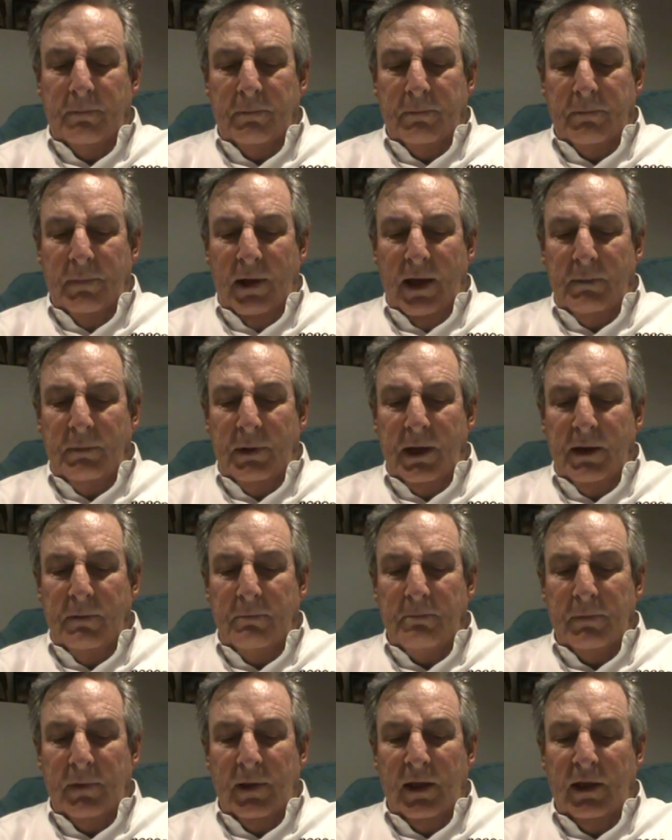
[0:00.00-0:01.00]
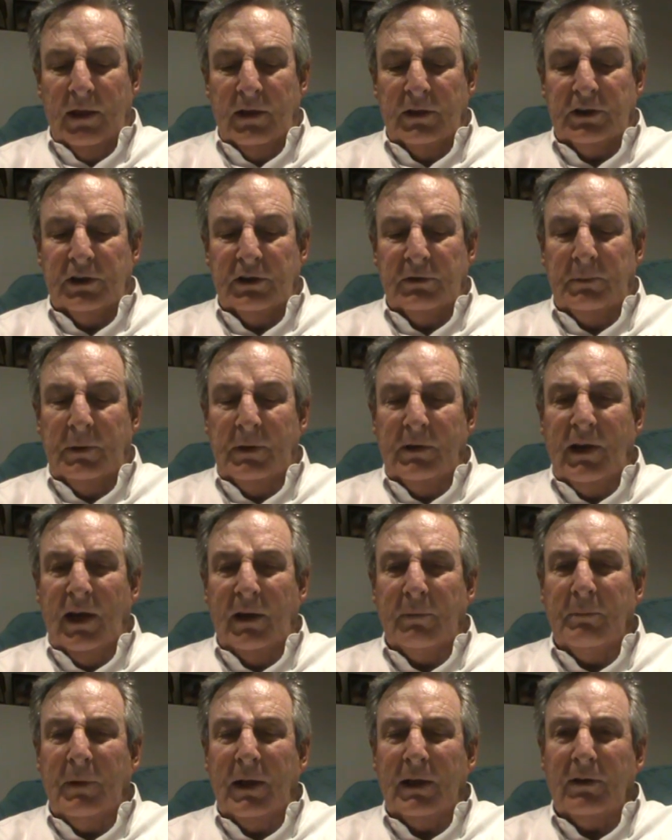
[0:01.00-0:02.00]
Maybe she's been
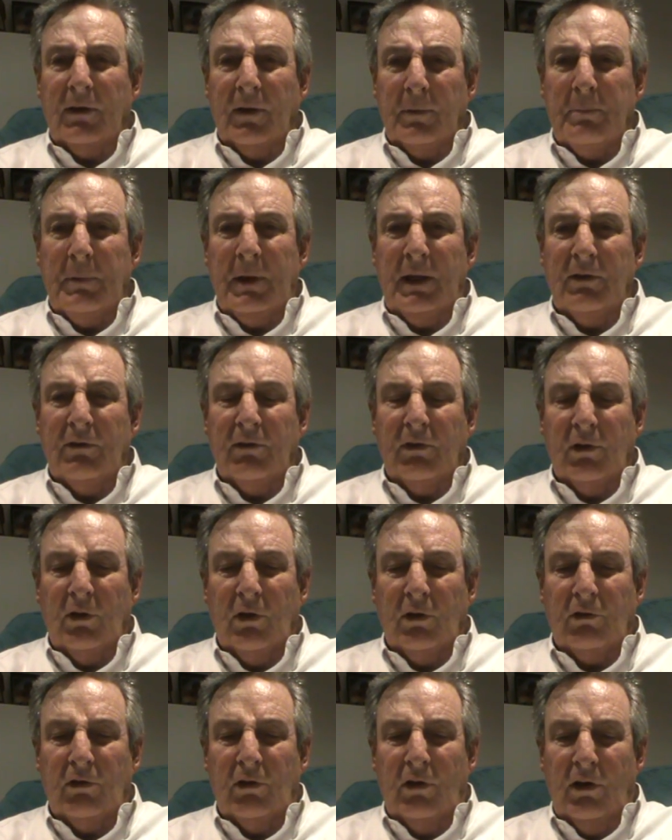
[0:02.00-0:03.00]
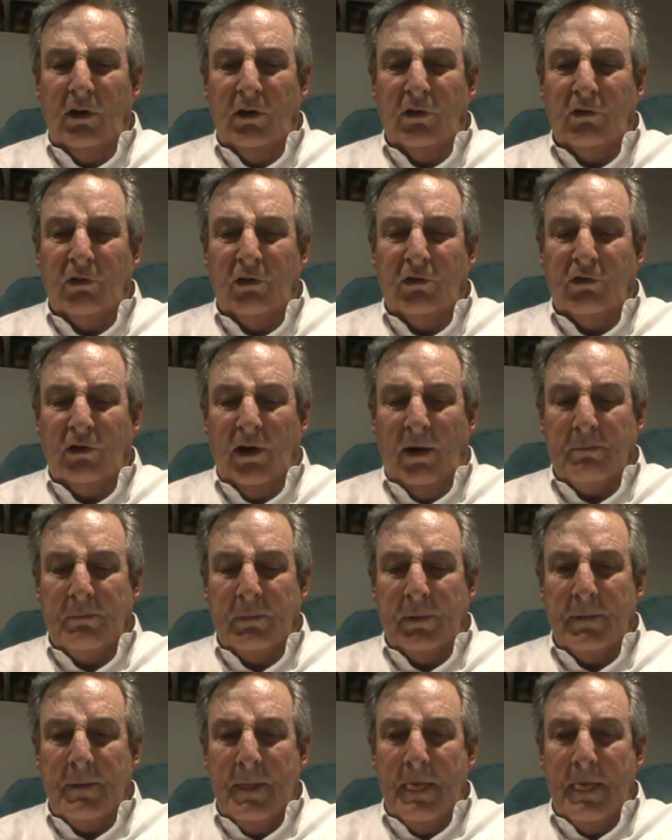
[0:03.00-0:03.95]
taken back to the pens and got to learn to jump,